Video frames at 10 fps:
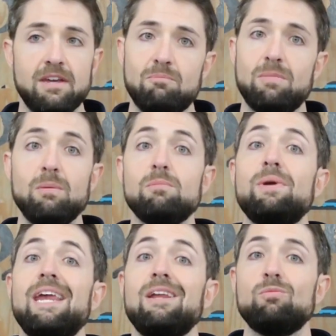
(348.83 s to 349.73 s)
Maybe
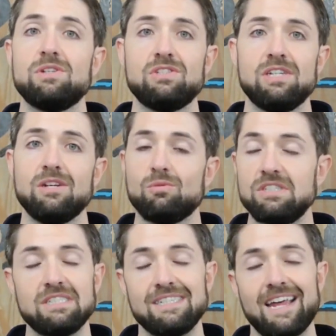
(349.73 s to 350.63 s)
pain with sitting, which
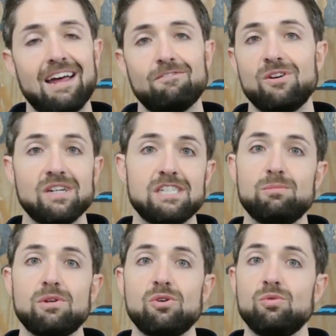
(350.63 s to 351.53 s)
is not very
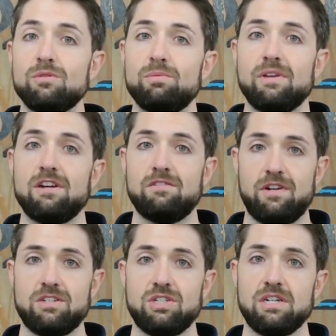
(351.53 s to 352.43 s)
typical with plantar
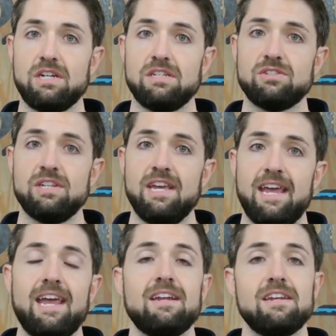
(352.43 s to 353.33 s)
fasciitis
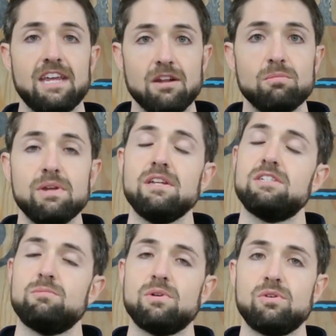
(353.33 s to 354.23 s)
and can be
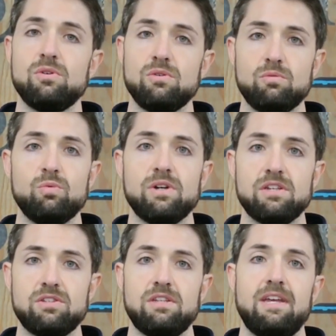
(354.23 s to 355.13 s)
typical
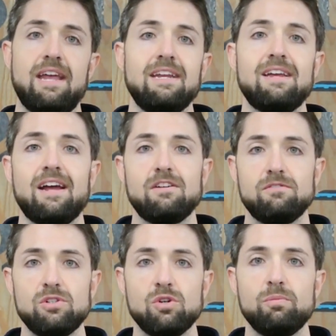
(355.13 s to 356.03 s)
with any kind of
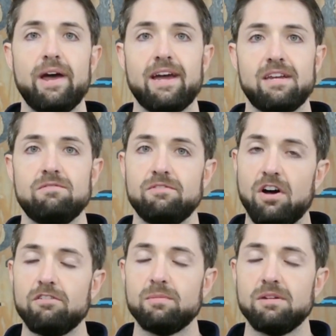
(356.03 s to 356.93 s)
low back
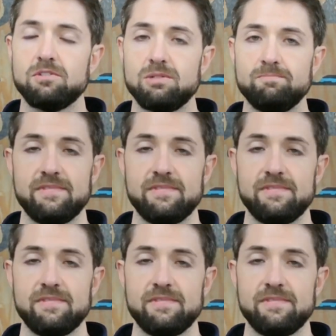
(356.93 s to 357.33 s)
involvement.